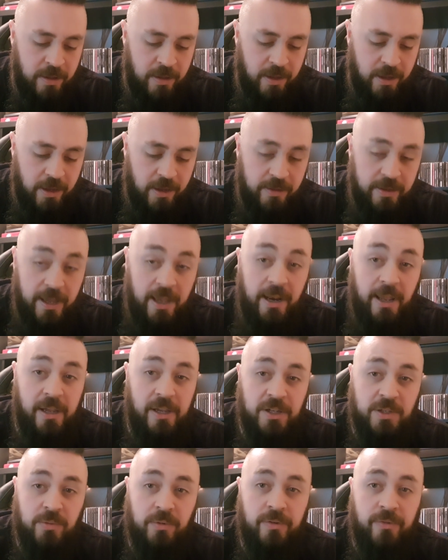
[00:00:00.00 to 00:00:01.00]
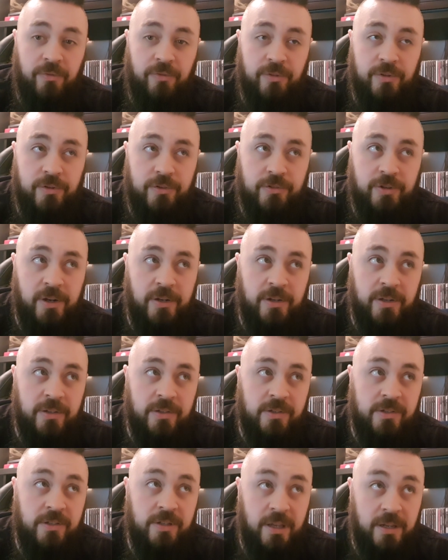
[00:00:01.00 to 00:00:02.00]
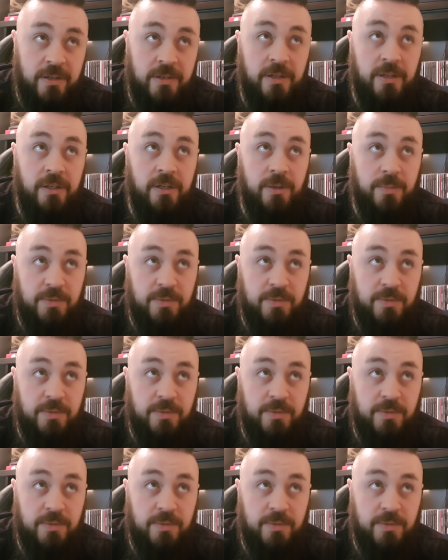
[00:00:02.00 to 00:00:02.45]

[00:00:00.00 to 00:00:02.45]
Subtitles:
Their latest one, through Transcending